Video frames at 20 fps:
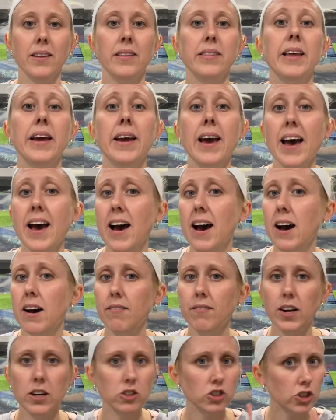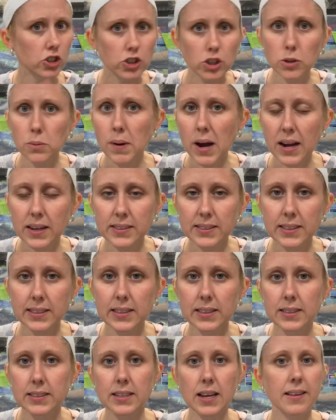they have shoe
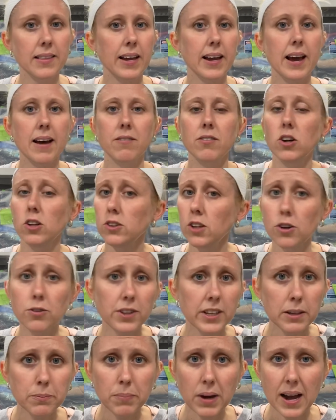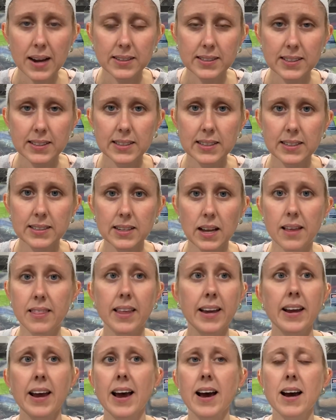boxes, they have clothing boxes,
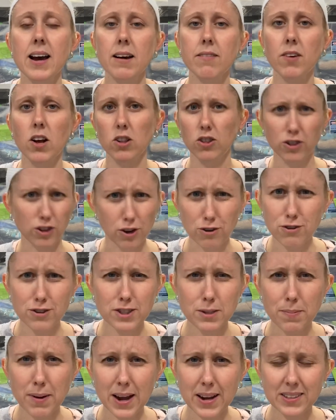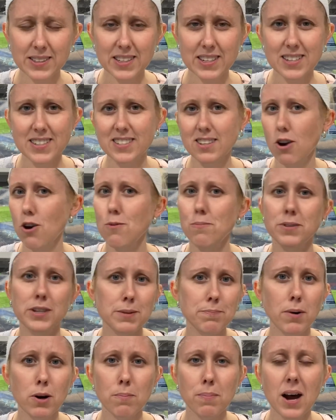they have Lowe's boxes, Home
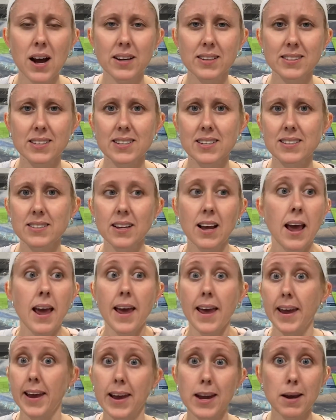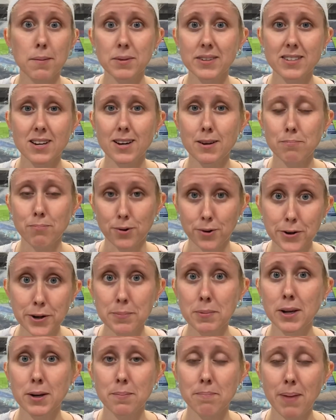Depot boxes, Amazon
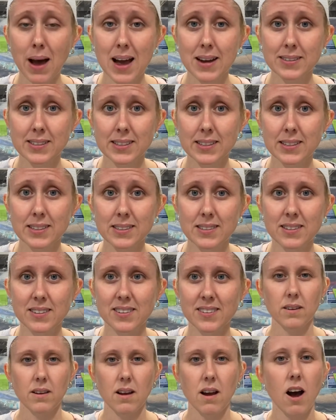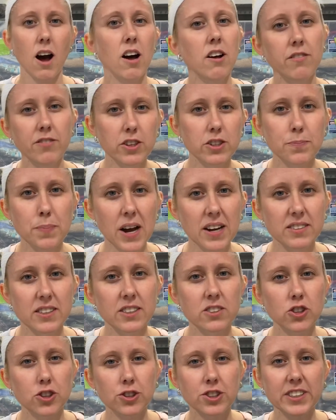premium boxes. All those
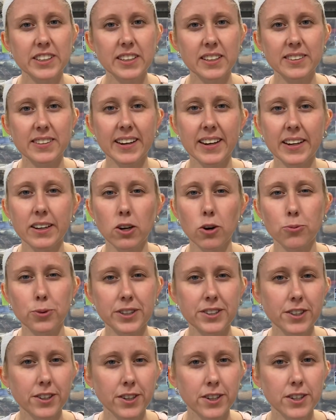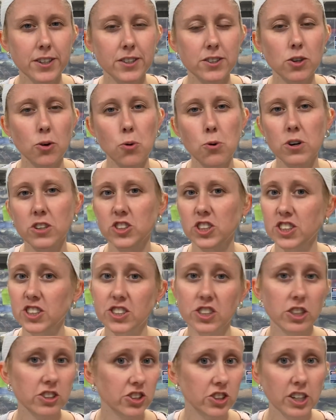boxes usually contain returns or
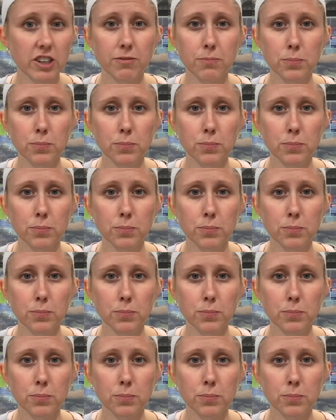just shelf